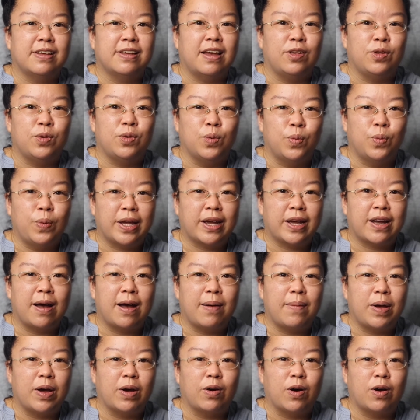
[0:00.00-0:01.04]
and you wake up
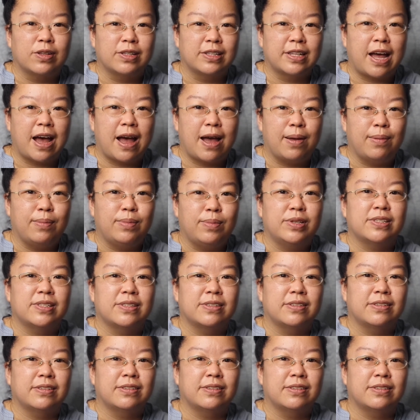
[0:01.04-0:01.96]
at odd times,